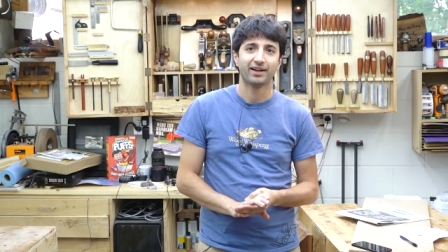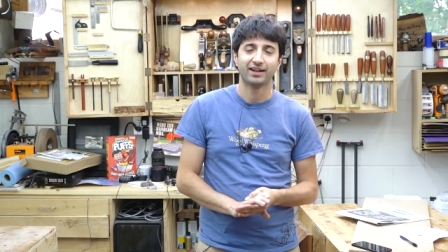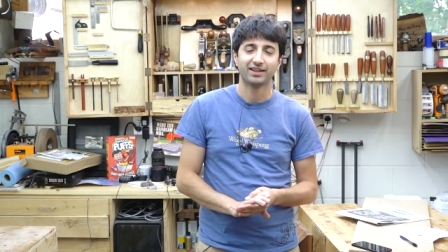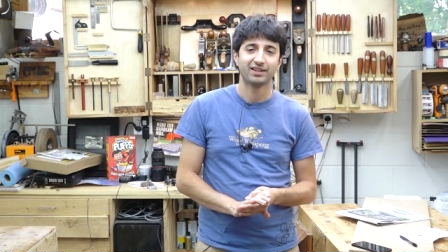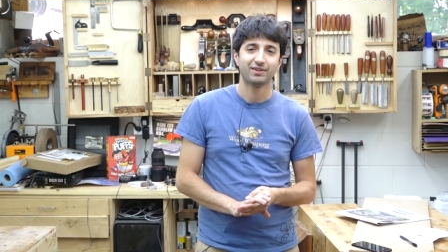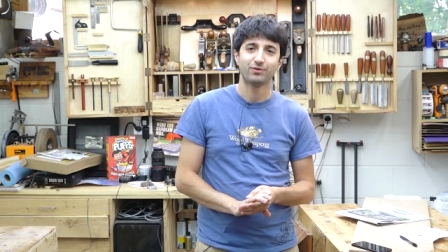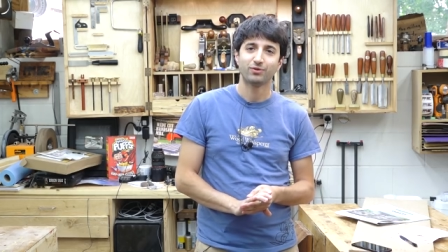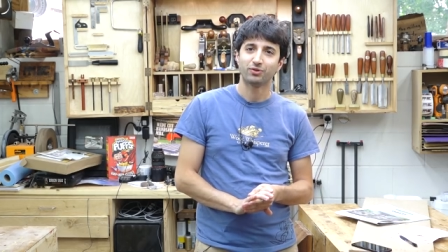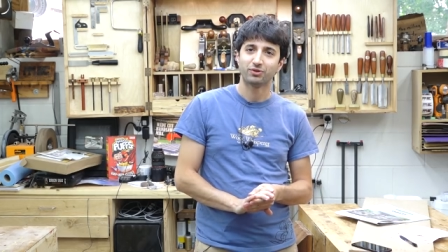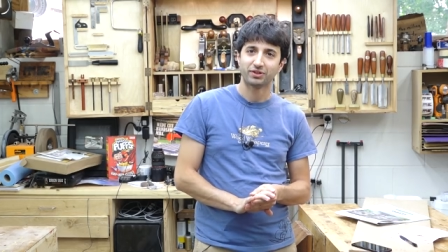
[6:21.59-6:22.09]
I'll
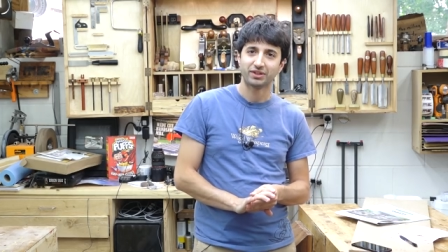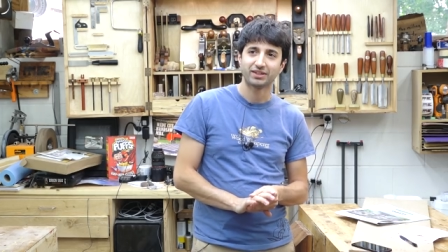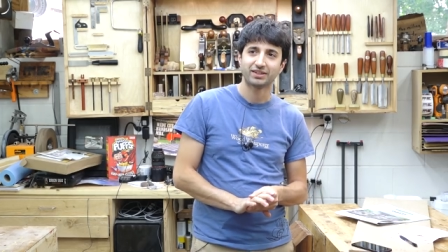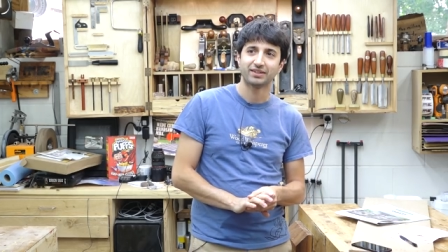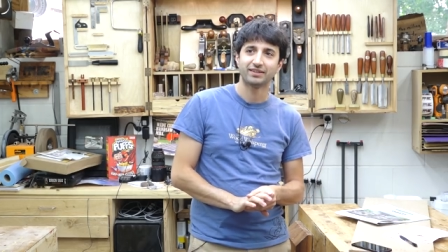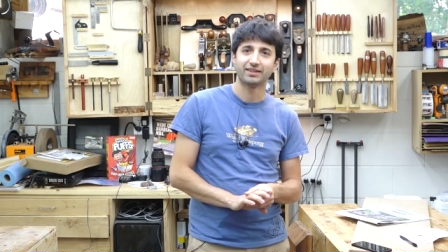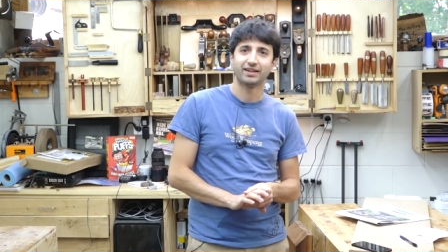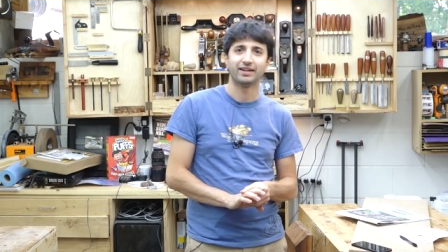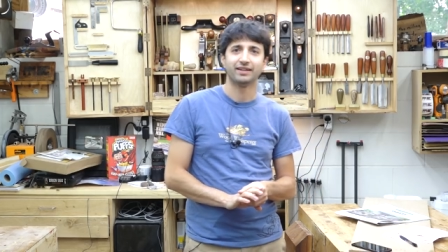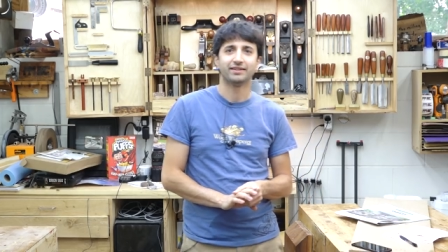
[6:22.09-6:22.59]
leave you a link
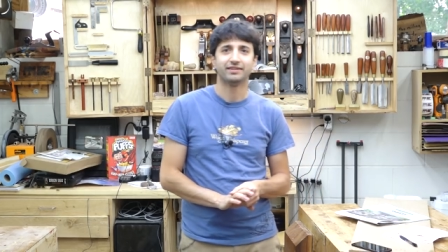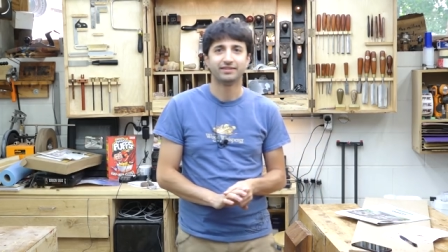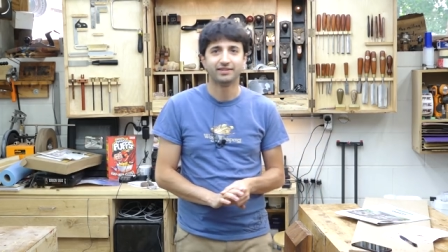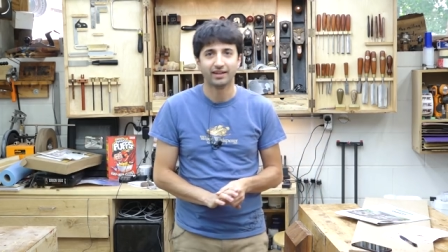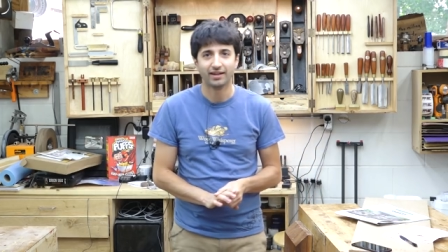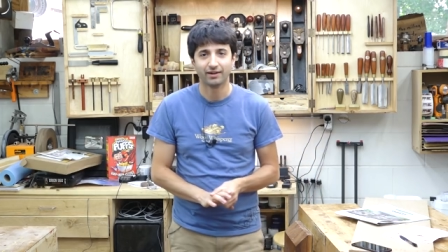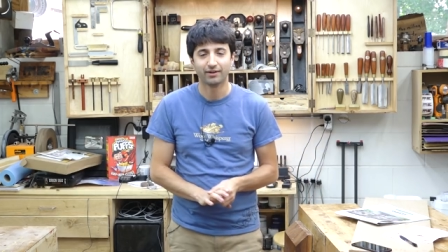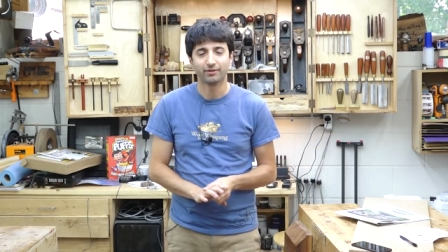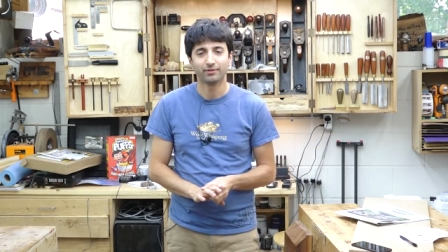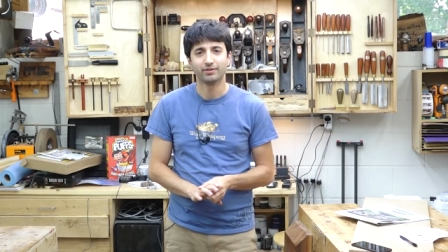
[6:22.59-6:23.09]
to that
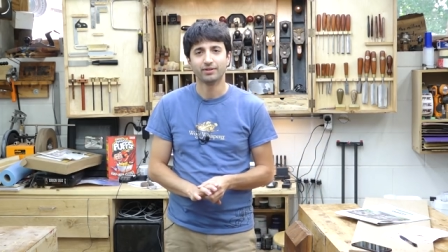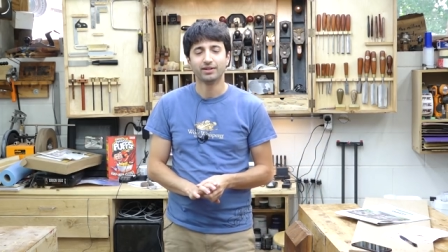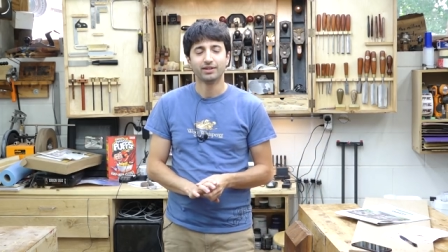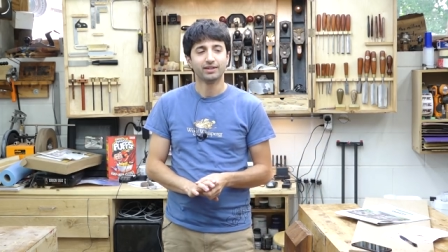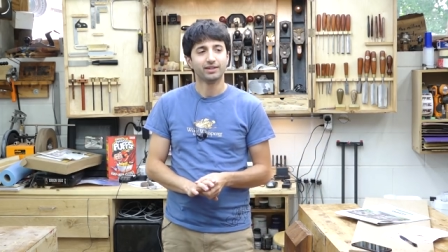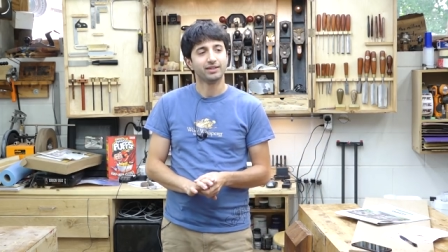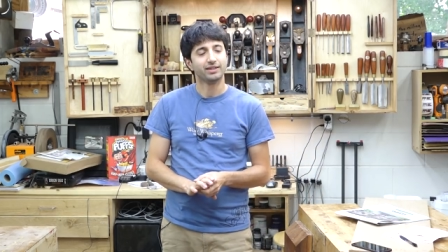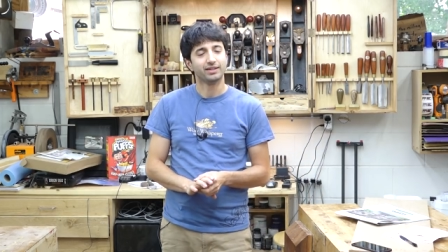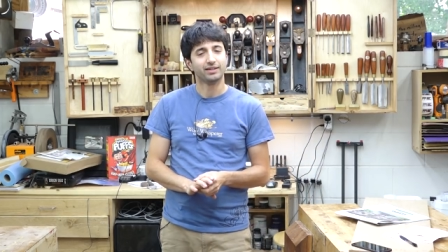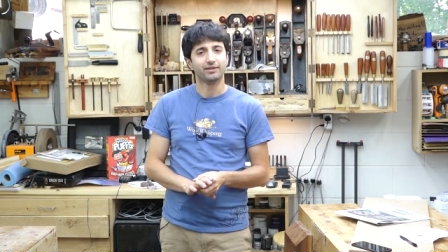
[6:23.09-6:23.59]
down
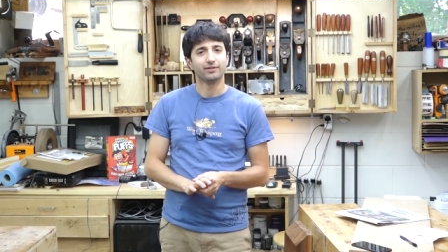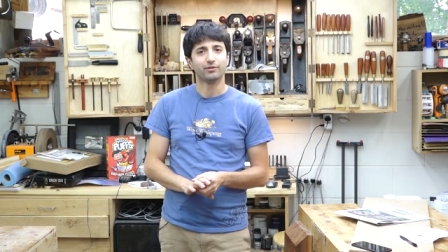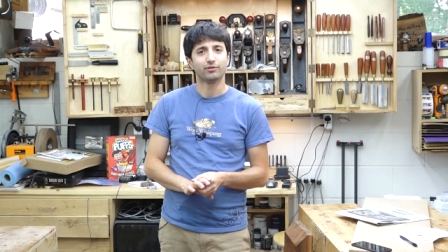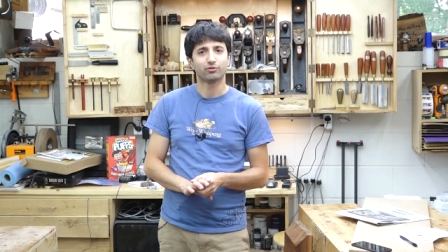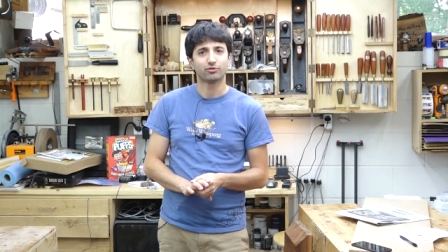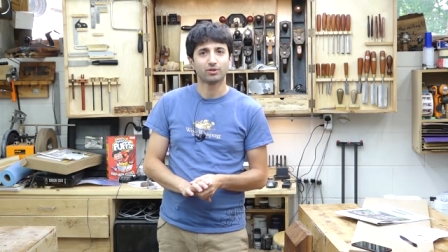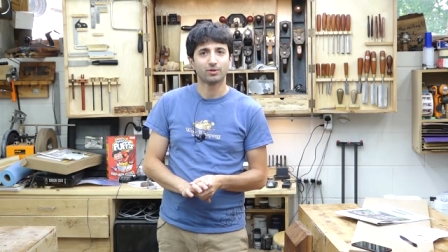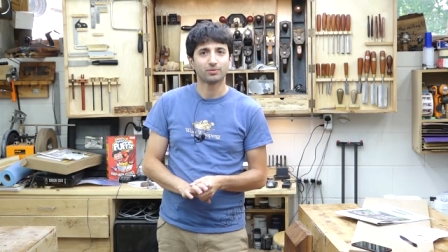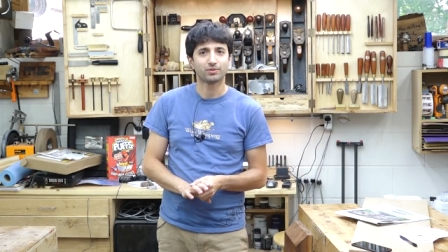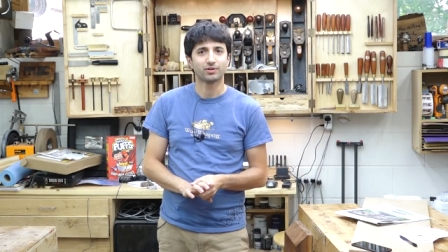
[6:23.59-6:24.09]
in the
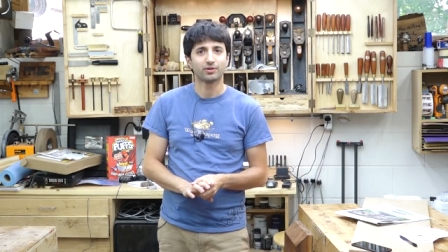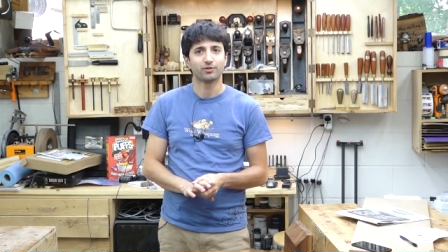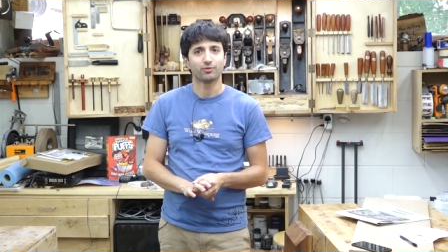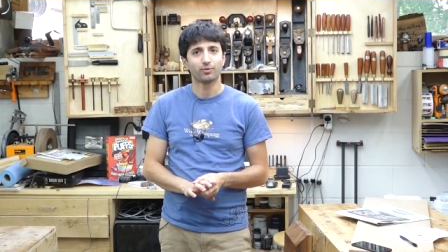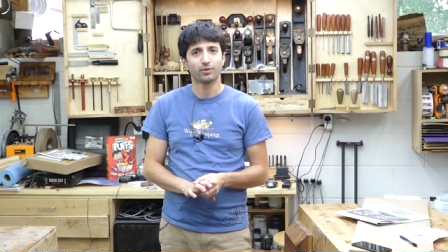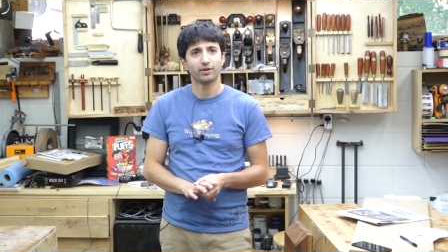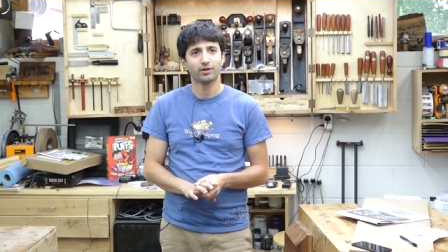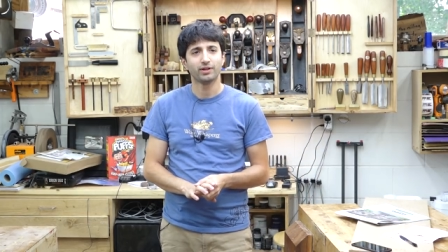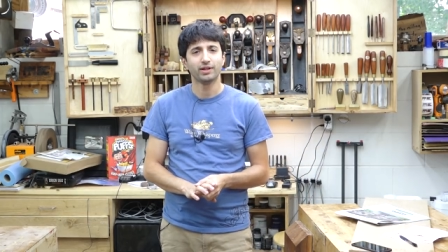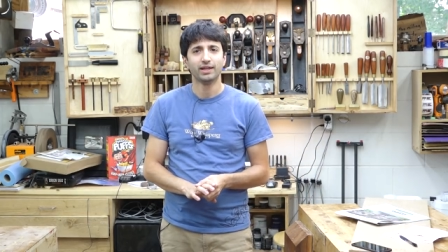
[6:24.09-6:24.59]
description as
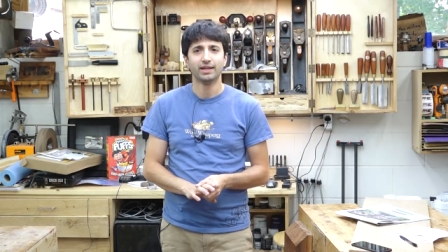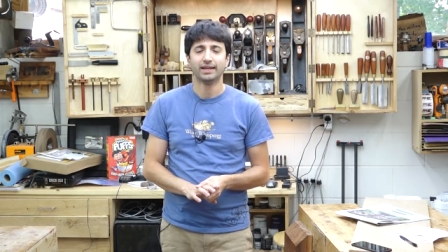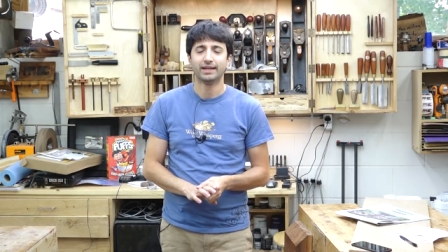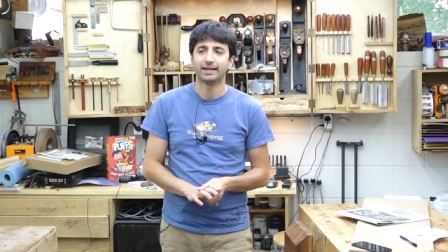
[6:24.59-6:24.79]
well.